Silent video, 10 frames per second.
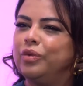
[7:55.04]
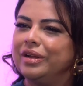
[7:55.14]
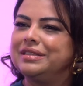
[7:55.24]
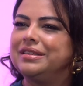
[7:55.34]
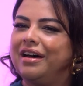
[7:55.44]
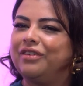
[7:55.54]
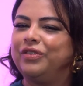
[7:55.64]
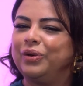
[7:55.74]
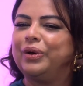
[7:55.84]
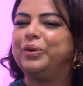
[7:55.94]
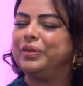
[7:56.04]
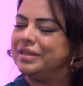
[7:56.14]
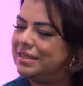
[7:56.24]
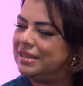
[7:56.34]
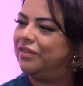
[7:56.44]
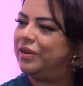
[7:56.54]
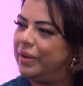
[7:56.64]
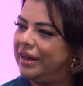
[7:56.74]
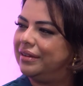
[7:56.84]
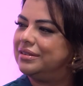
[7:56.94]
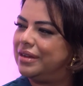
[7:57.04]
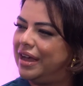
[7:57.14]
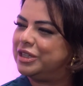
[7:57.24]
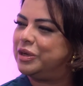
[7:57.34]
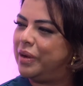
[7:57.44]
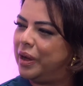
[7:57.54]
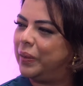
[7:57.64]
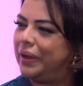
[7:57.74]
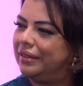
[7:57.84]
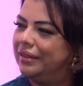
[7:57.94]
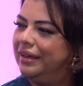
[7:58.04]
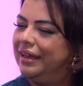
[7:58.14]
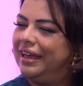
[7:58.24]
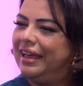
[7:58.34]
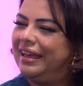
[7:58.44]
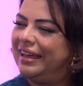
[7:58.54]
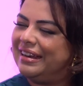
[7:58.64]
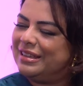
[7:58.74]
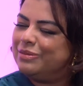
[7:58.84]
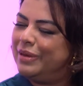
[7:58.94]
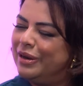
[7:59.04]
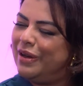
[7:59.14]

ones that I feel, oh, this is lovely wedding to actually work with. And it's been